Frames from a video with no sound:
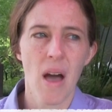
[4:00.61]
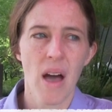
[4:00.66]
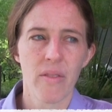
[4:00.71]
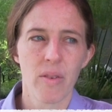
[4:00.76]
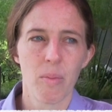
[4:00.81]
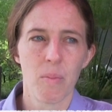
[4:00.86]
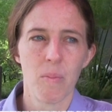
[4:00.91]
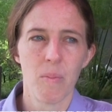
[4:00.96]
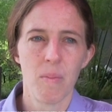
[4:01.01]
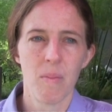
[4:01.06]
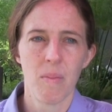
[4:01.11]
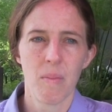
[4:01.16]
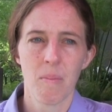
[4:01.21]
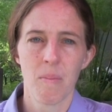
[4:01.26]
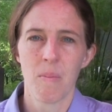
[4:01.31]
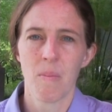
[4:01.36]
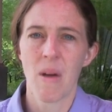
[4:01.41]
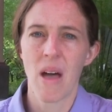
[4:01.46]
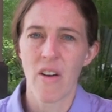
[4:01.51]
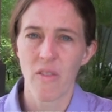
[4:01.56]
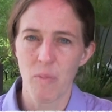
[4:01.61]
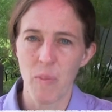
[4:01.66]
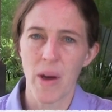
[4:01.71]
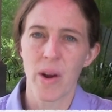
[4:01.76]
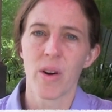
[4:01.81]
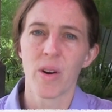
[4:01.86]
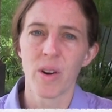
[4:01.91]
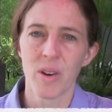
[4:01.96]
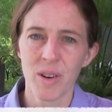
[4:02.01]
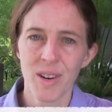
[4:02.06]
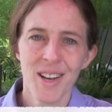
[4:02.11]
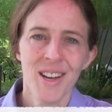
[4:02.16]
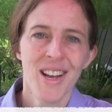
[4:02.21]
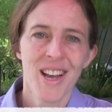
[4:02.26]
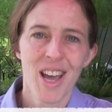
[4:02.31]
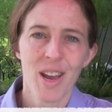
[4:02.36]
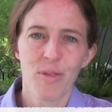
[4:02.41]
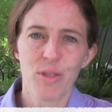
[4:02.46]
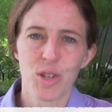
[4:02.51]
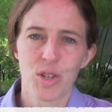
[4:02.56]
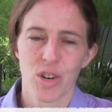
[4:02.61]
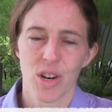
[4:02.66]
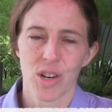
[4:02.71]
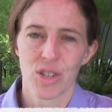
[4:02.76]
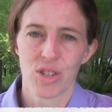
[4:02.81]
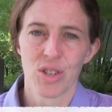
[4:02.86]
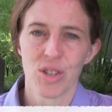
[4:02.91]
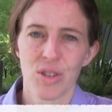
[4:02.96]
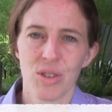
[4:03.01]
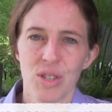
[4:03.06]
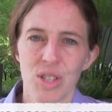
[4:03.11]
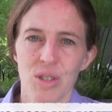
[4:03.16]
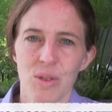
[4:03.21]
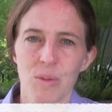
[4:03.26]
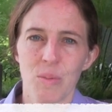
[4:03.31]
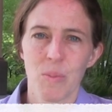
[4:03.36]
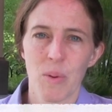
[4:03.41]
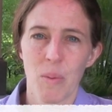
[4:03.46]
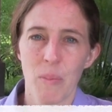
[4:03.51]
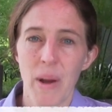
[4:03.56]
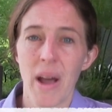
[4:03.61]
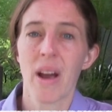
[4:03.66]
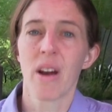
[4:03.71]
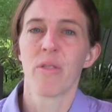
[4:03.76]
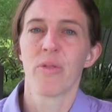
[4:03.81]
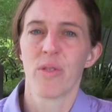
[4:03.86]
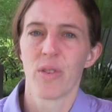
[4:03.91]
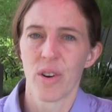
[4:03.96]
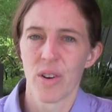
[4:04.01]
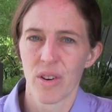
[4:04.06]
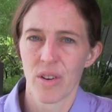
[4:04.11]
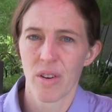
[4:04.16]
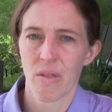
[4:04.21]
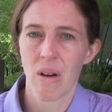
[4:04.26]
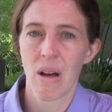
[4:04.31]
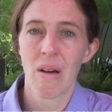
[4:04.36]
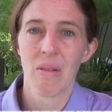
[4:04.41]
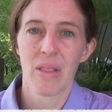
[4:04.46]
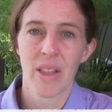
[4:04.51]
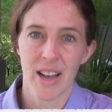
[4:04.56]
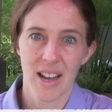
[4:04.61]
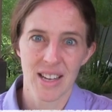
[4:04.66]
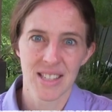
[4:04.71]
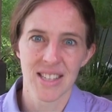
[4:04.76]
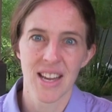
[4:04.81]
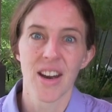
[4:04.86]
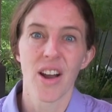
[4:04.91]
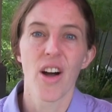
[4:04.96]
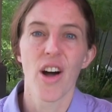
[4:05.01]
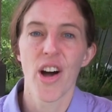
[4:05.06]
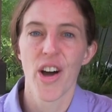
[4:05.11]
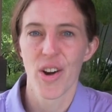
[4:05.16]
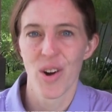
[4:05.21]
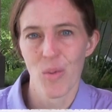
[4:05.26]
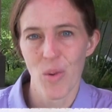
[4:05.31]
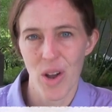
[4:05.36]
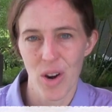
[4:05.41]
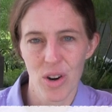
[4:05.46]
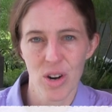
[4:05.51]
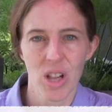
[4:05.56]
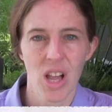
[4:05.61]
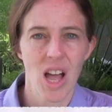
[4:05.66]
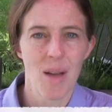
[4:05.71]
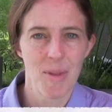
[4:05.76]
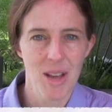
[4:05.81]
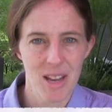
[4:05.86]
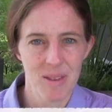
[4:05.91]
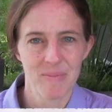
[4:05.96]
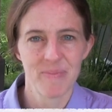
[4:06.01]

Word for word: have a have better infrastructure to prepare for, uh, like I said, a hotter, wetter climate.